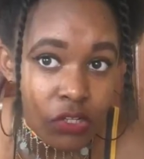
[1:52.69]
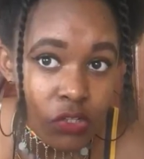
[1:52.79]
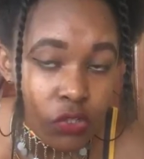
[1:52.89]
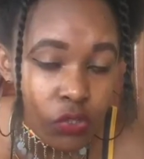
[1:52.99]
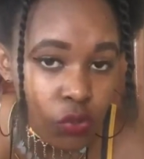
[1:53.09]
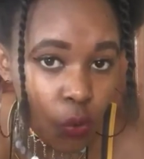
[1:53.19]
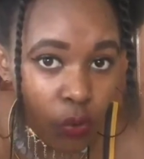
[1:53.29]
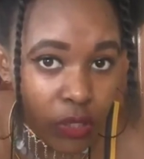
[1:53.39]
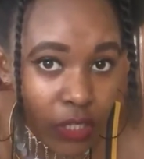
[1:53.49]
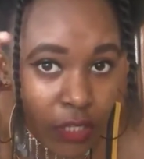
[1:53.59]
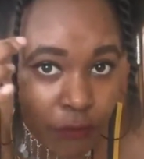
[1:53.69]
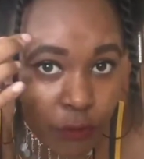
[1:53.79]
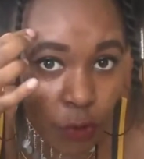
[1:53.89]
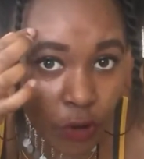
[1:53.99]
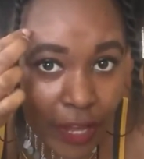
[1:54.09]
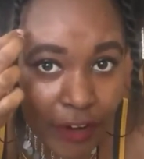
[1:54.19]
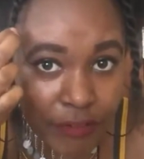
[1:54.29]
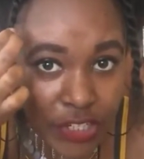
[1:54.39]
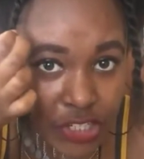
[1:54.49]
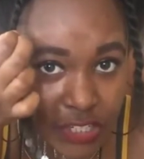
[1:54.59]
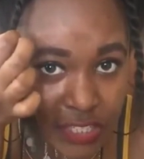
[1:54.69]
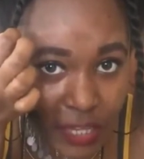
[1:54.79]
so if your hair reaches